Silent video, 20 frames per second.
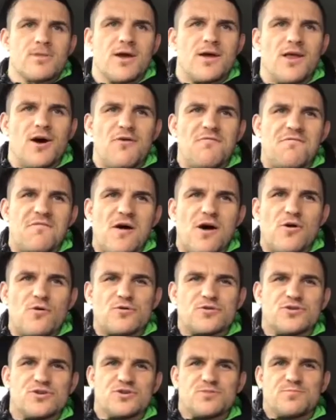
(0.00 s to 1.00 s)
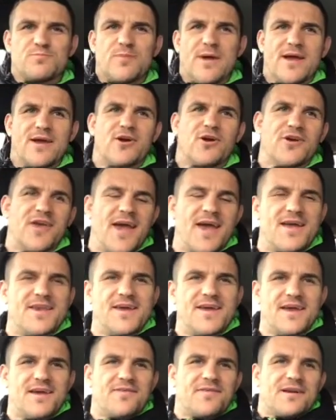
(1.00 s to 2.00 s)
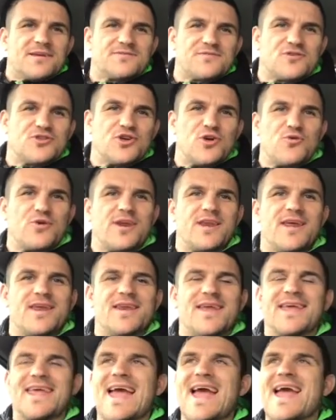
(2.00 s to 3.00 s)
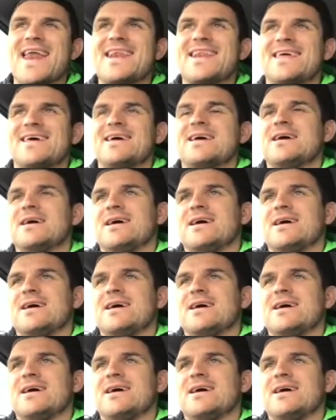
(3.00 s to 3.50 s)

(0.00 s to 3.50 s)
Hello folks, Ben Cocaine here, thanks for tuning in again.